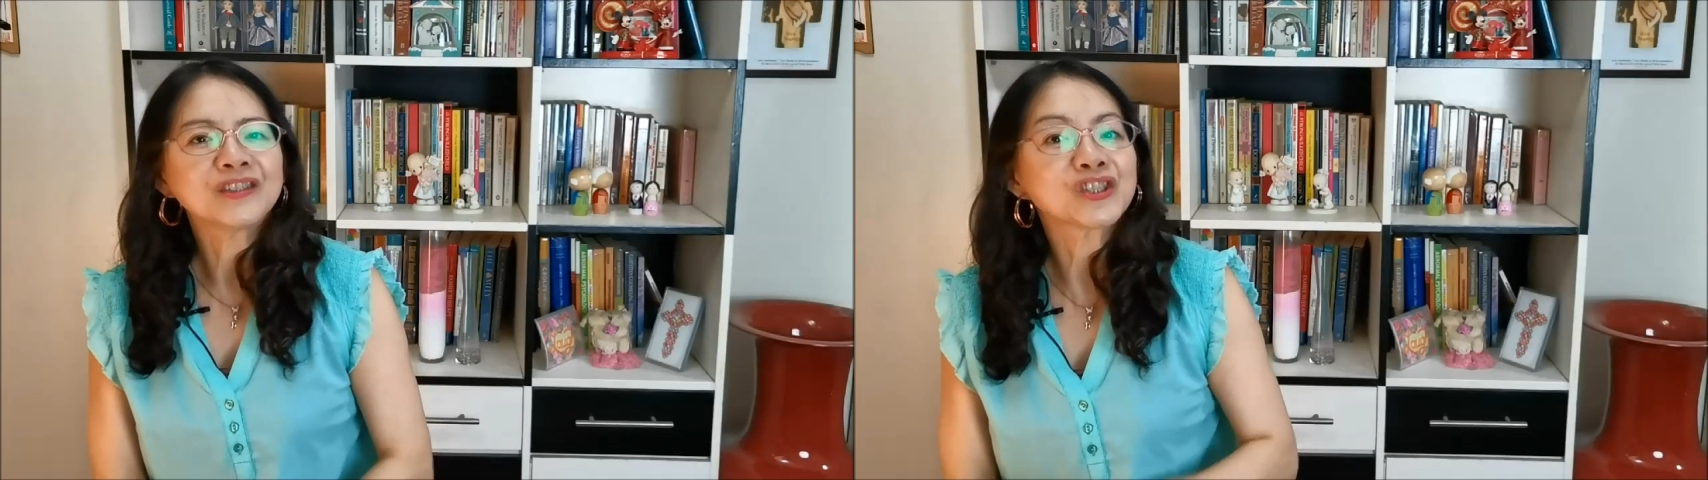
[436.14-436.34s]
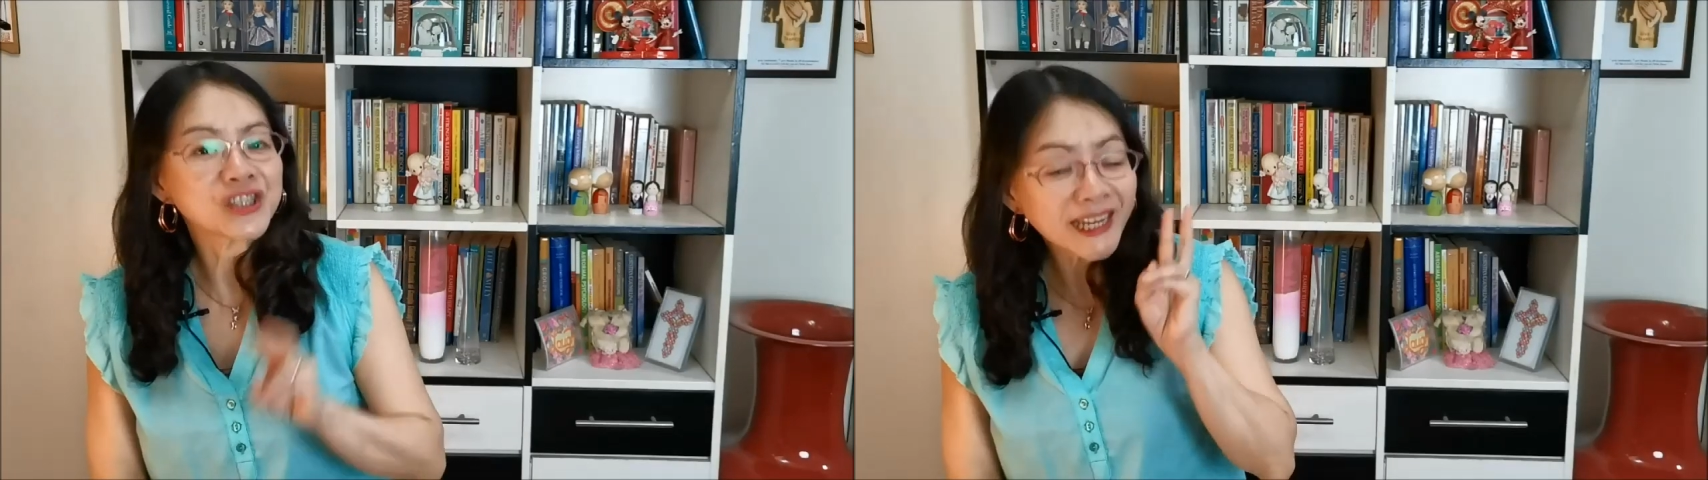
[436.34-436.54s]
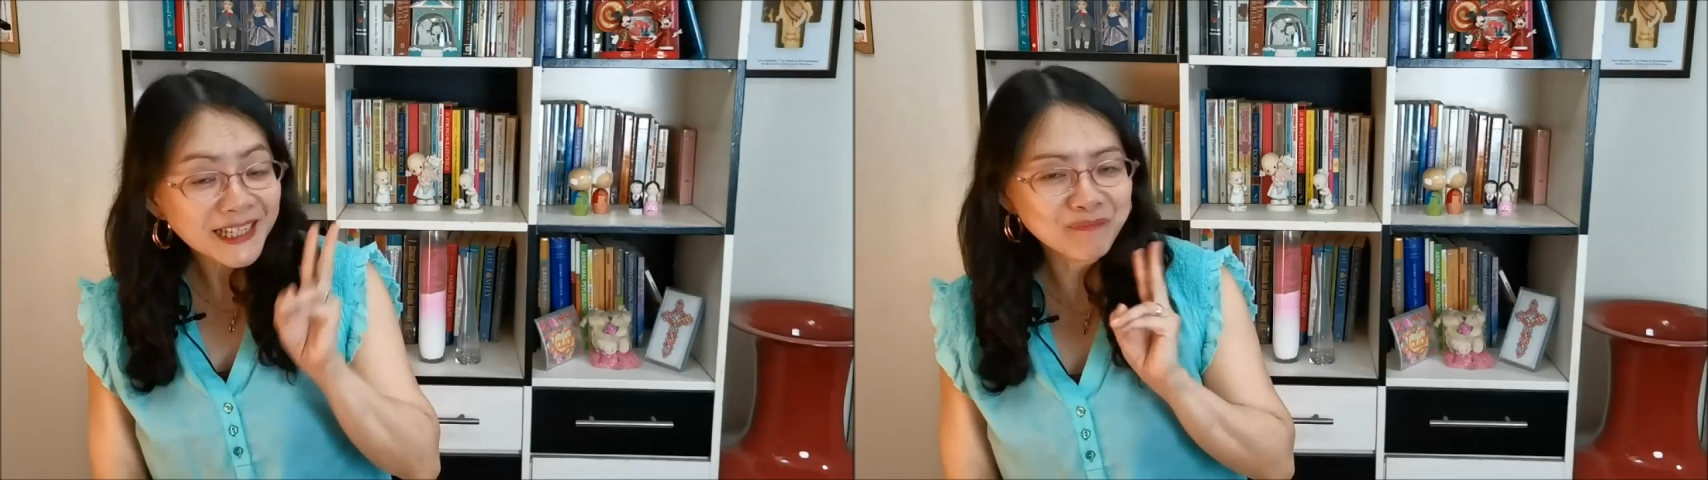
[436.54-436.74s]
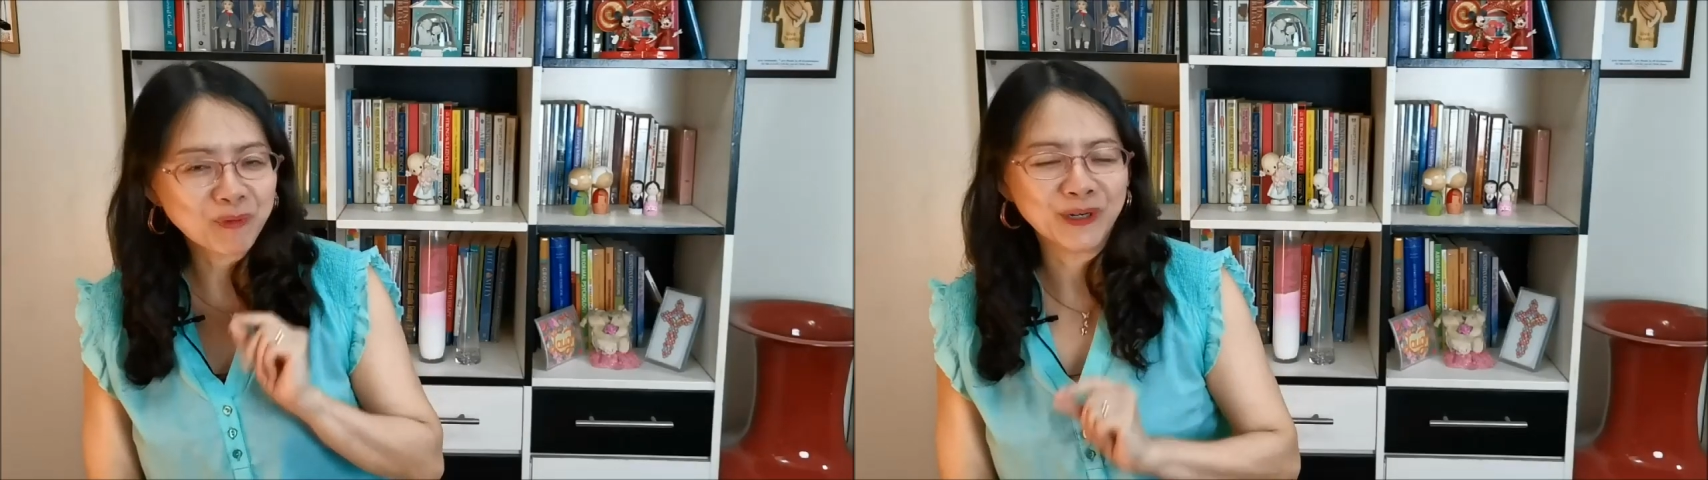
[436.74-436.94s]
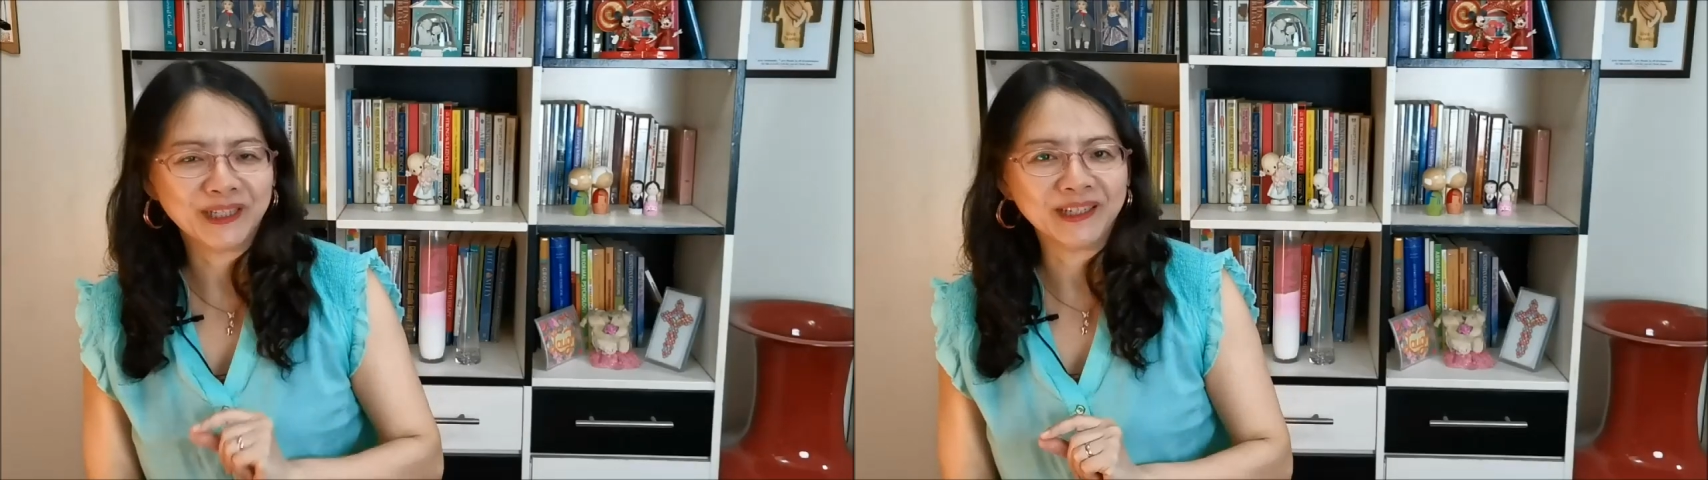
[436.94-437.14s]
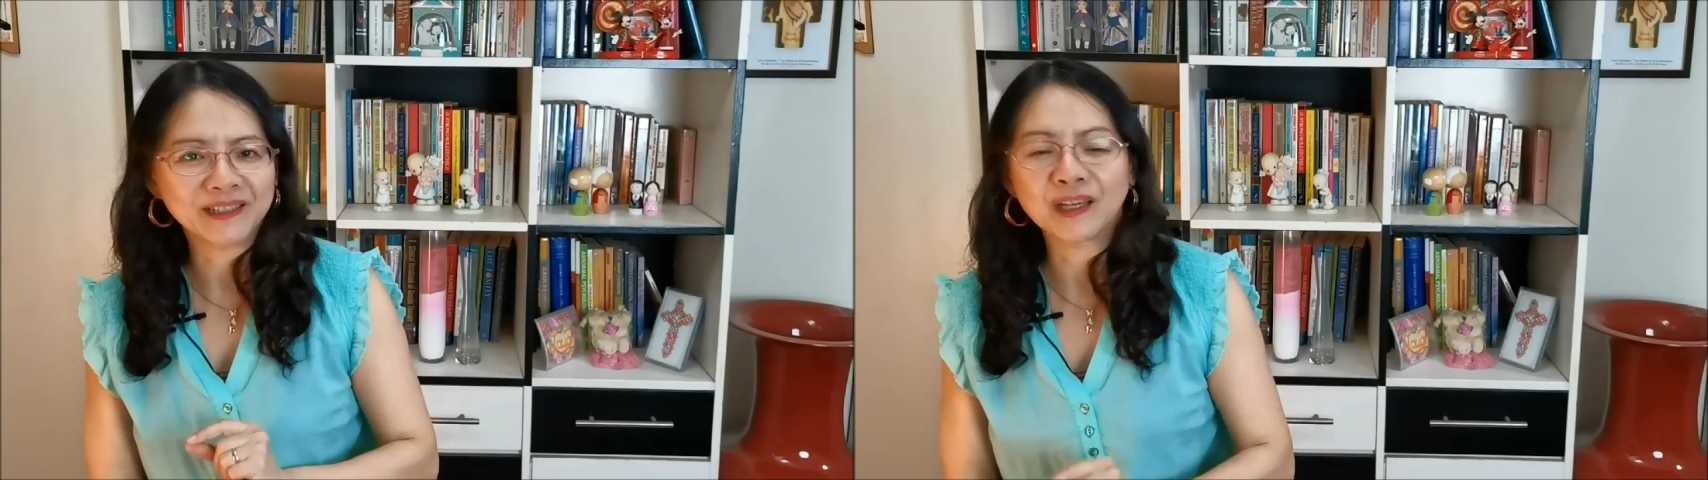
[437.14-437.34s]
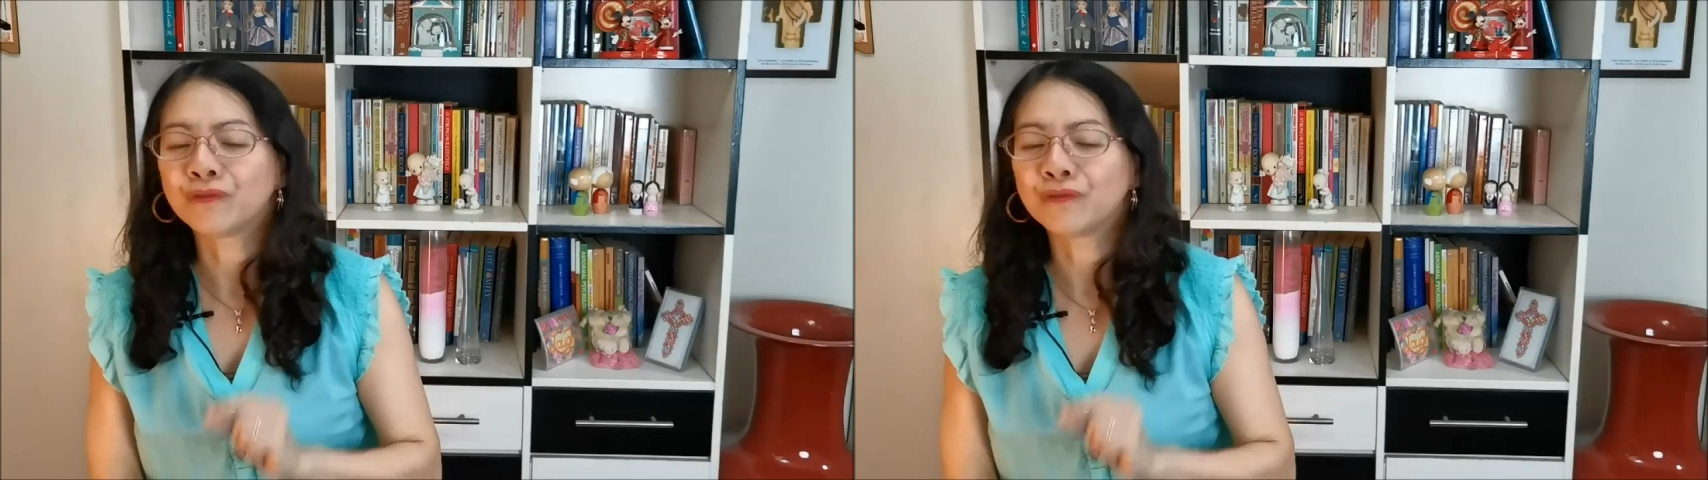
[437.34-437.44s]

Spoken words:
Second point is,